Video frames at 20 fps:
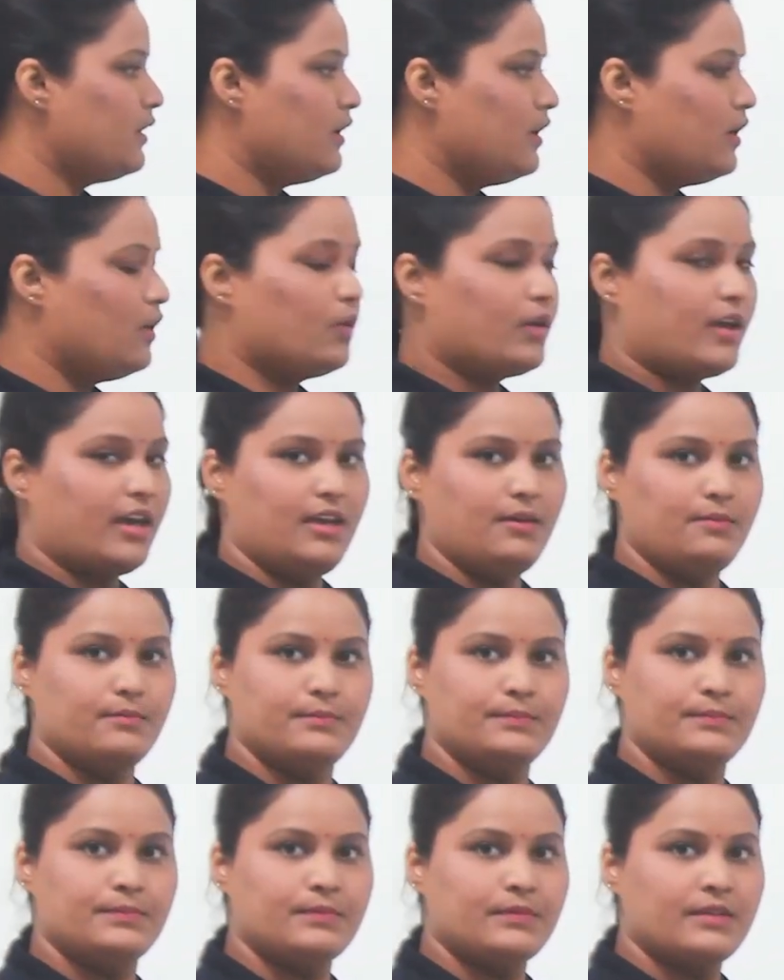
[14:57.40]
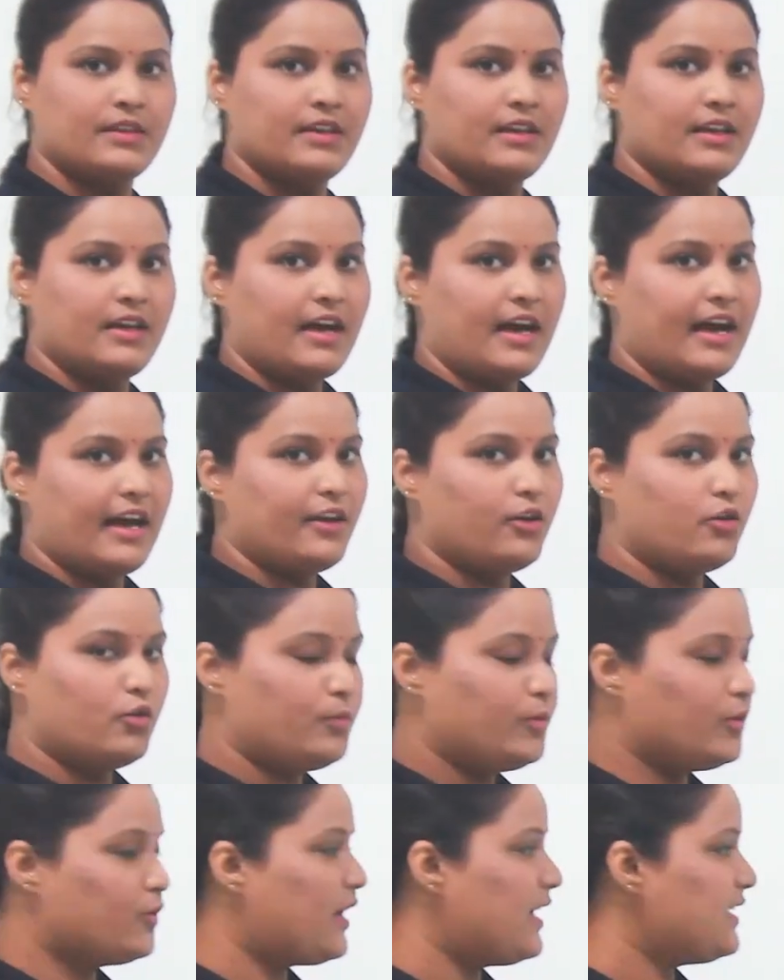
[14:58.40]
Okay, I
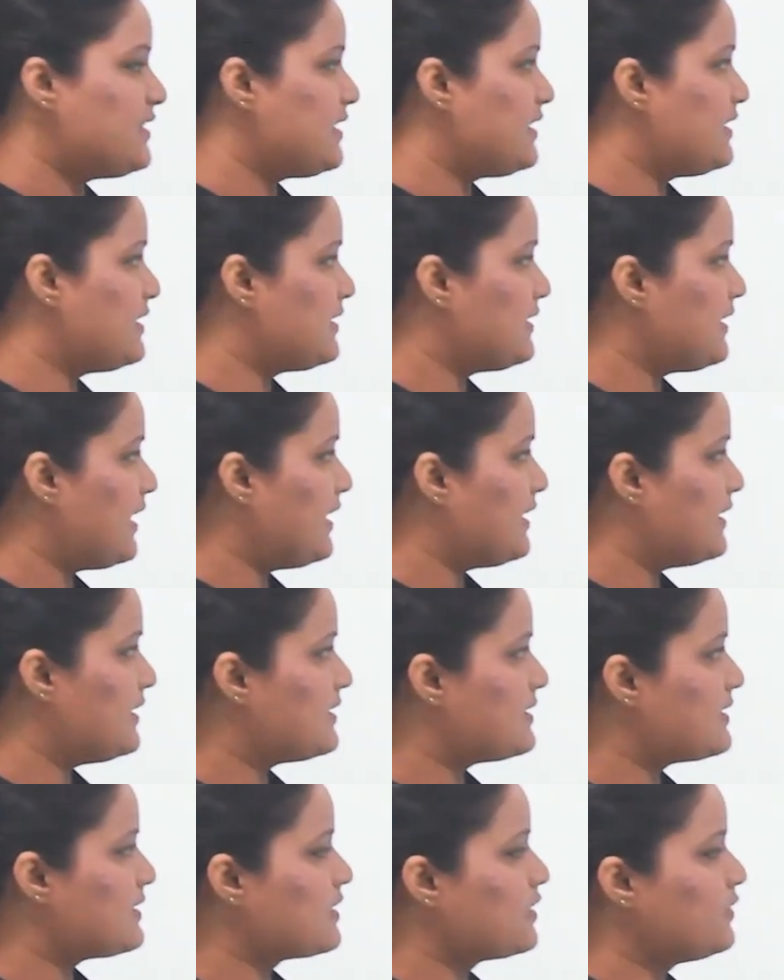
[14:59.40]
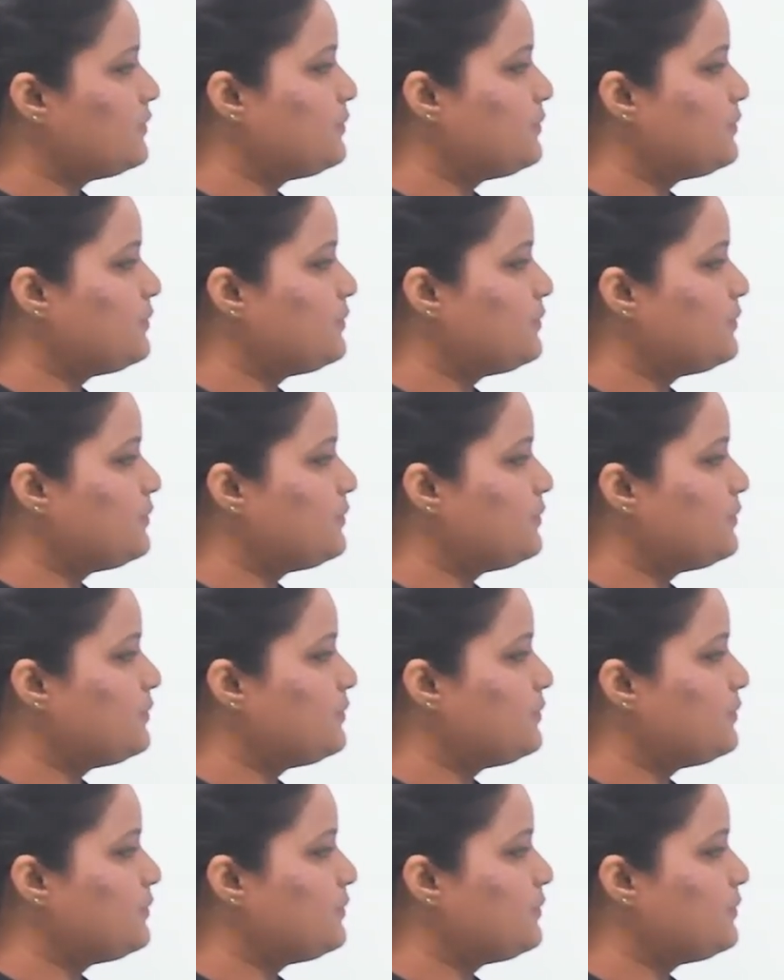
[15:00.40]
hope you guys understand this.